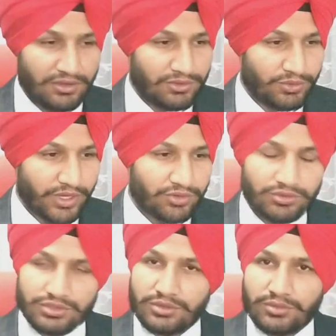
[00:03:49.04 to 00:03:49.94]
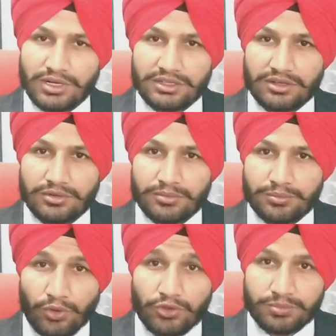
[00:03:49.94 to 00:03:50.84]
you are using word
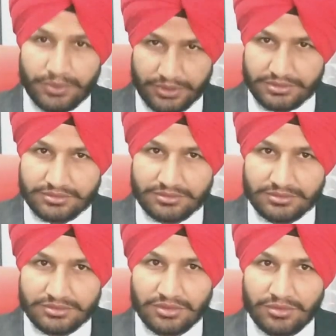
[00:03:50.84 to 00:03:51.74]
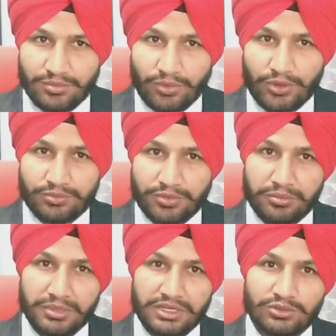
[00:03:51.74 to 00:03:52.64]
prosper. Prosper
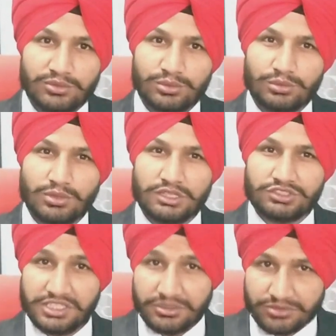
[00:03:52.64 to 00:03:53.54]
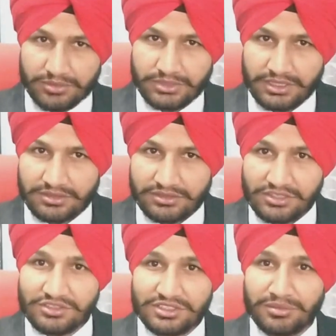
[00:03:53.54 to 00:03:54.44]
means to achieve something.
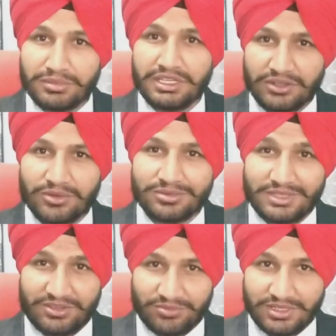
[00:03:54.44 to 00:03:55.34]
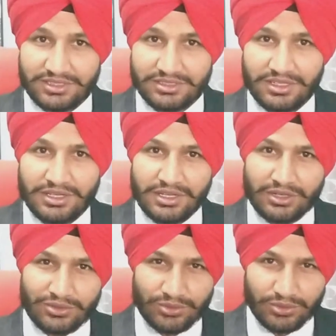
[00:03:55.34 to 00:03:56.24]
This is the meaning of that word.
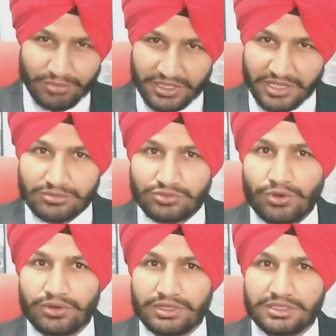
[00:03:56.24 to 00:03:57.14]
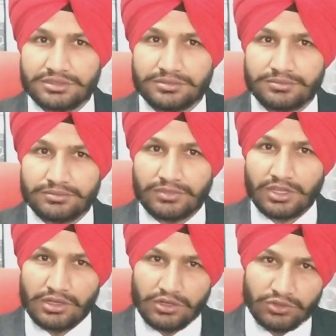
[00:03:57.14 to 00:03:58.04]
To become stronger,
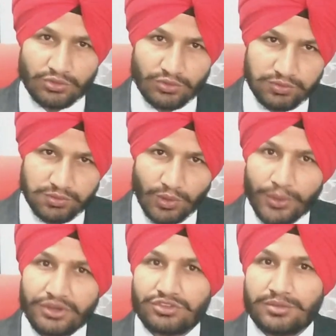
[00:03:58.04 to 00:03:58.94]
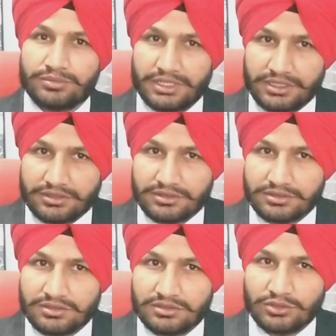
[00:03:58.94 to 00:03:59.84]
to flourish
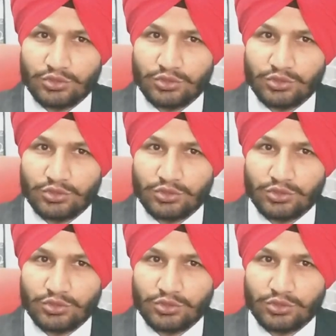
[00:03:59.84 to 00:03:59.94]
something,